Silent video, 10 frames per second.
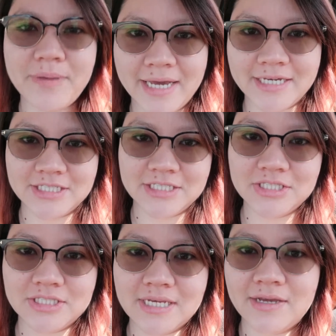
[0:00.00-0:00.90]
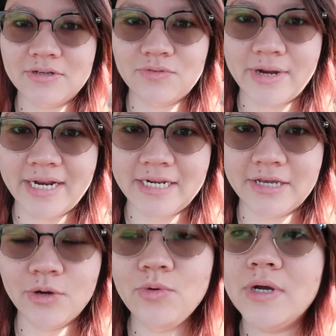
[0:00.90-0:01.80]
packages ready to
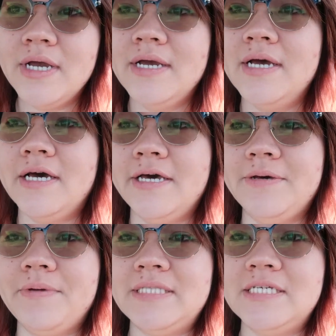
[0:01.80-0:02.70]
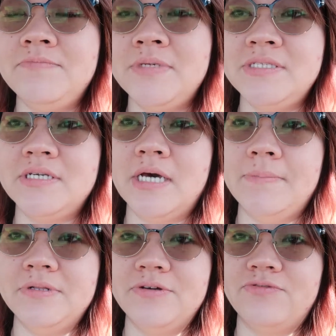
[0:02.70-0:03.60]
go. Um, I did miss a
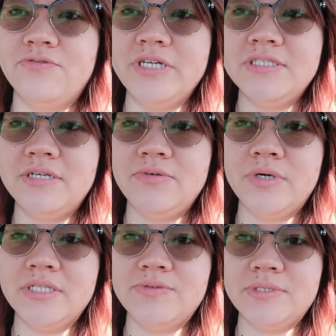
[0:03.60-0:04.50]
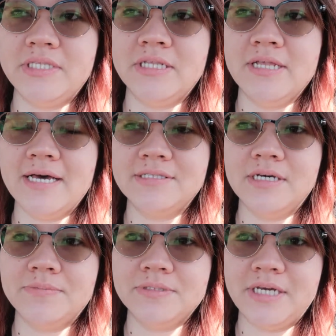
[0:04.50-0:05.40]
couple of recent ones within the last
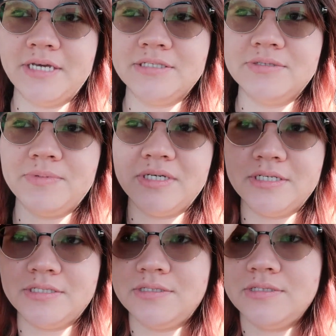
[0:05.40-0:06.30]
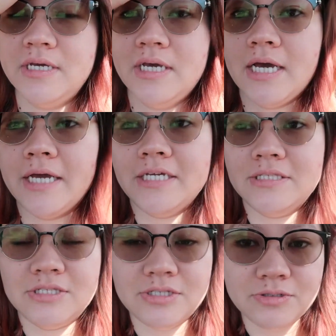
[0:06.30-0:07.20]
couple days because I
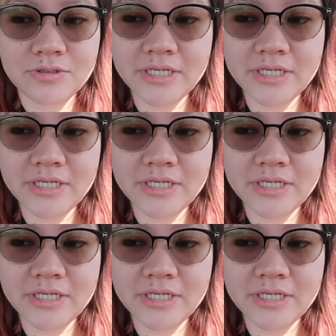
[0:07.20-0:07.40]
need to